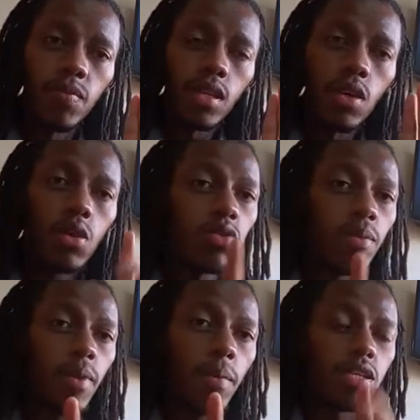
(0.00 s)
Because
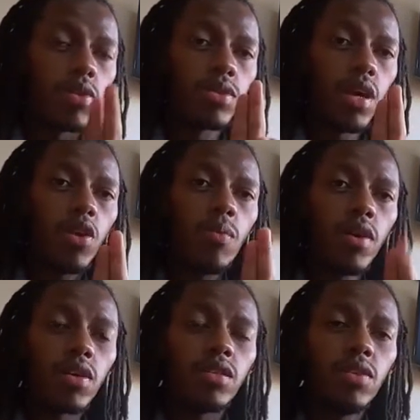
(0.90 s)
remember, she was a
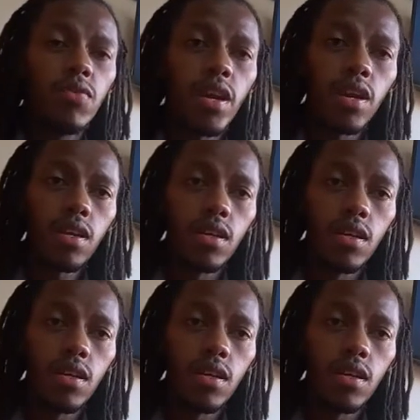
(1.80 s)
human rights defender.